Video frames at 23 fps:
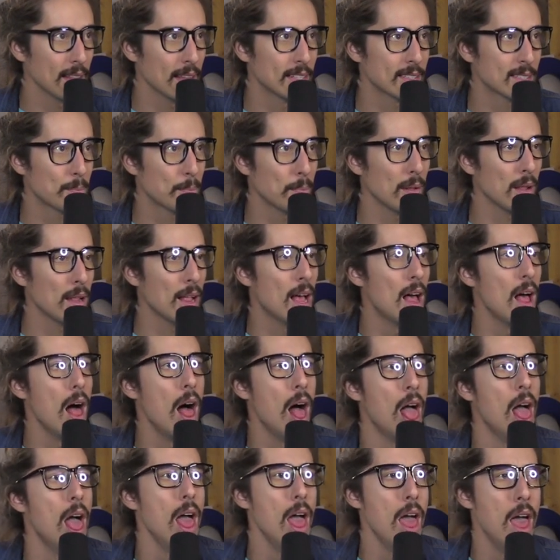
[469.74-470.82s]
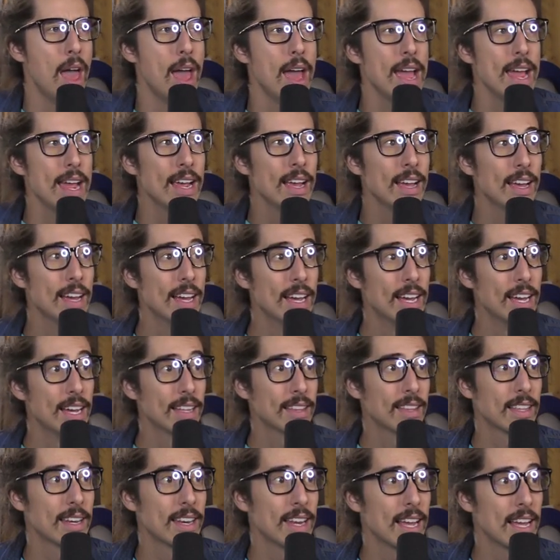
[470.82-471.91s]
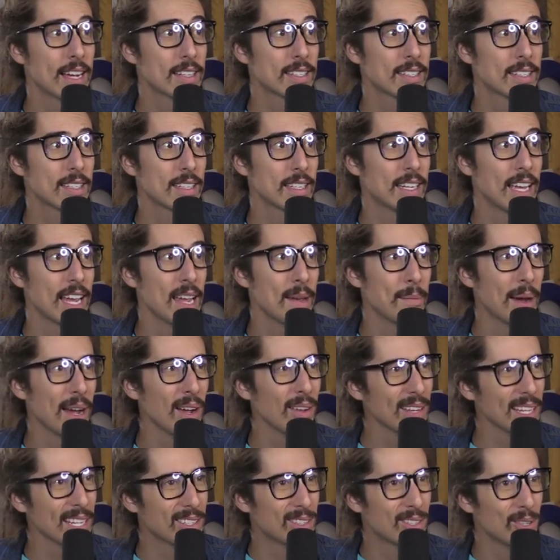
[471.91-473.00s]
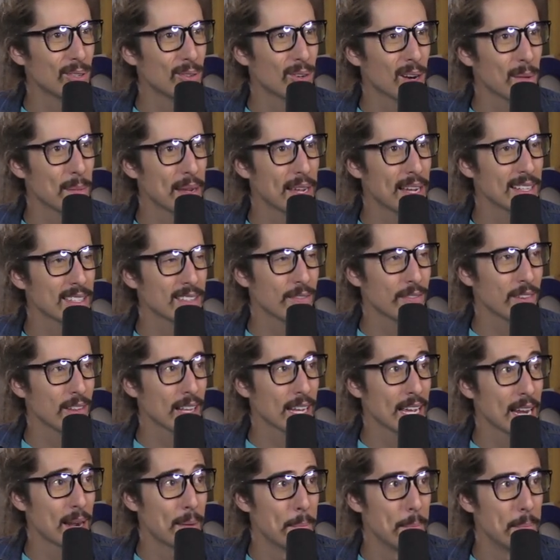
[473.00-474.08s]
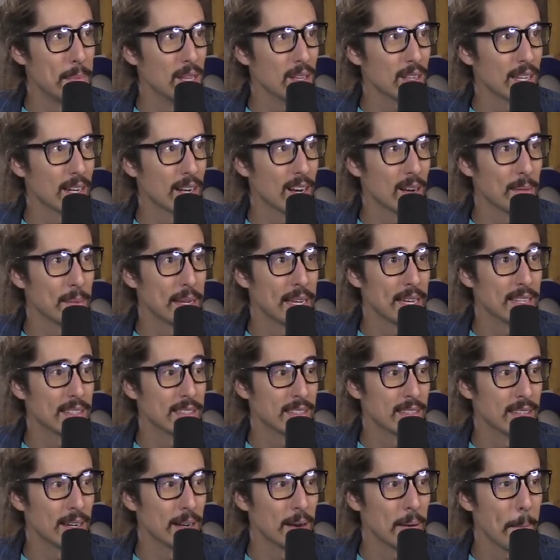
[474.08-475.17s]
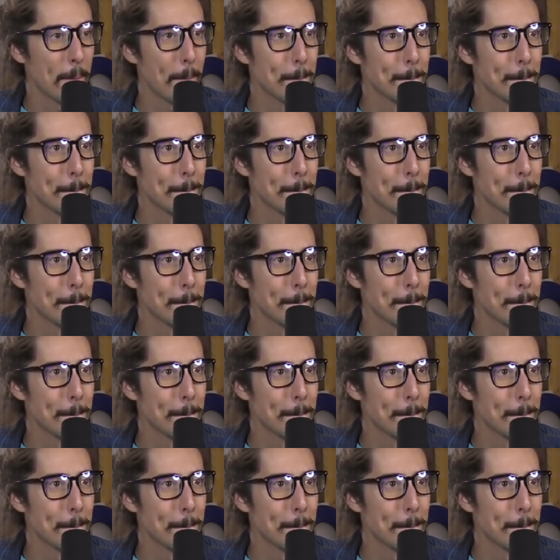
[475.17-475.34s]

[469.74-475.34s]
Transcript: let's play the next game. I only had two RBIs. I felt like I had a million RBIs in there.